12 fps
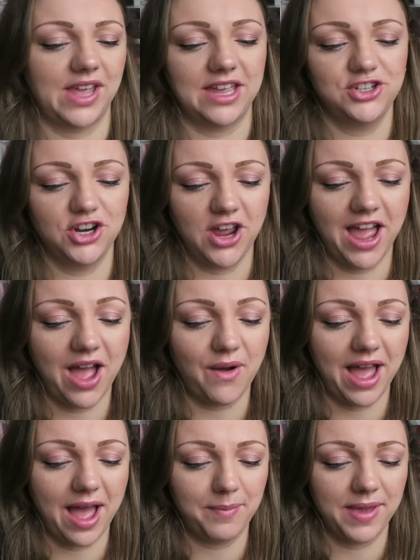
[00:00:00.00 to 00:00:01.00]
I don't know how
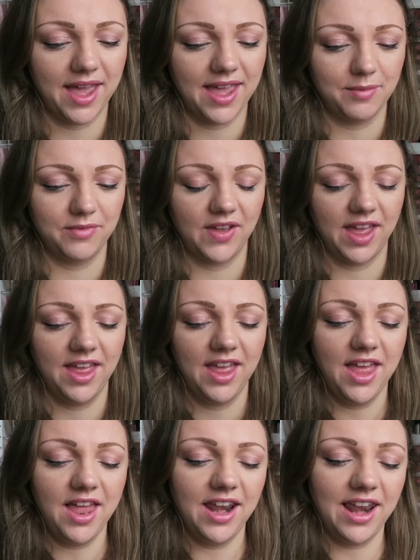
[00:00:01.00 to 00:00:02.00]
happy I am with it.
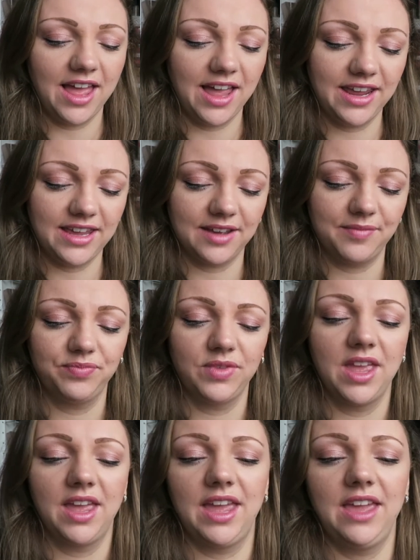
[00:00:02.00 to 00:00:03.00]
Like,
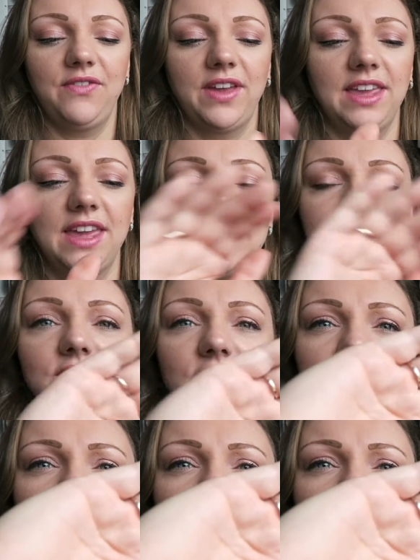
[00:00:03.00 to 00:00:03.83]
if I can get this on